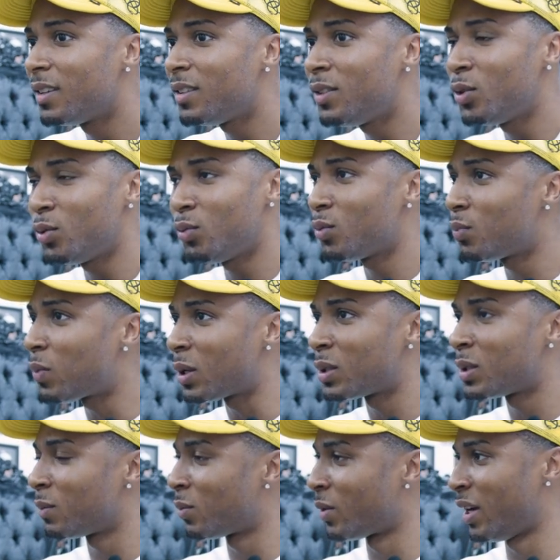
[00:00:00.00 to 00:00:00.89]
You
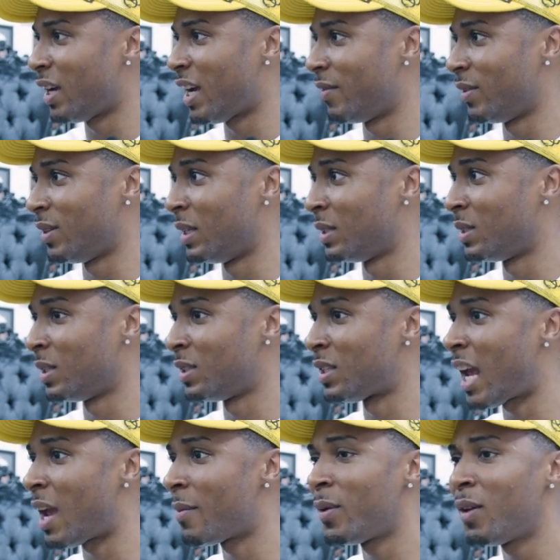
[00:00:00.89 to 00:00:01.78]
supposed to bring everything to the
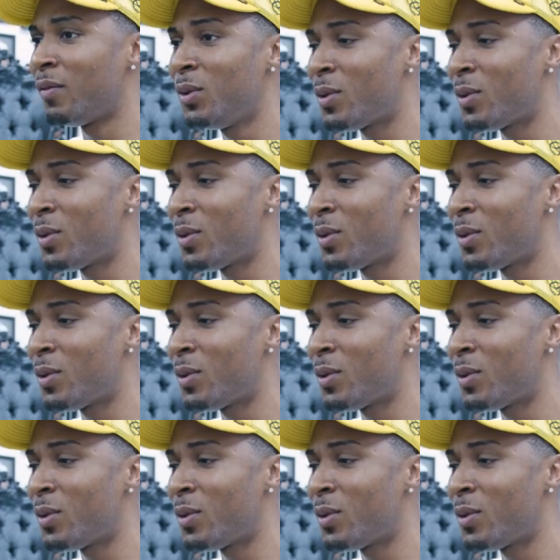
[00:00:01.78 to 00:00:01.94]
table.